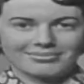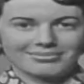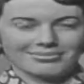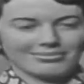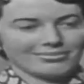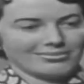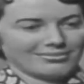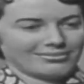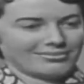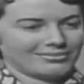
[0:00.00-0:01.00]

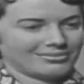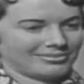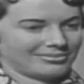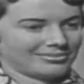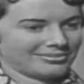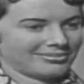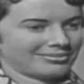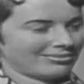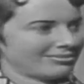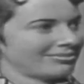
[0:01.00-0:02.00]

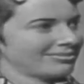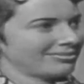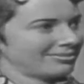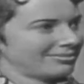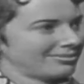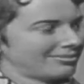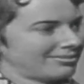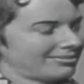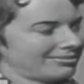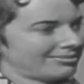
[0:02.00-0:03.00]

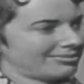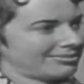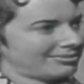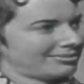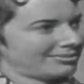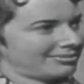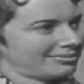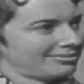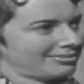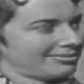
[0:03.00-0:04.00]

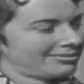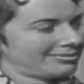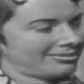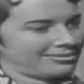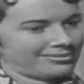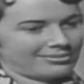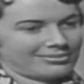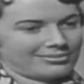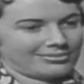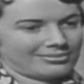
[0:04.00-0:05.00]

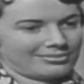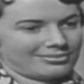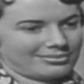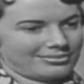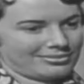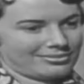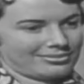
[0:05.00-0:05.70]
This person isn't speaking.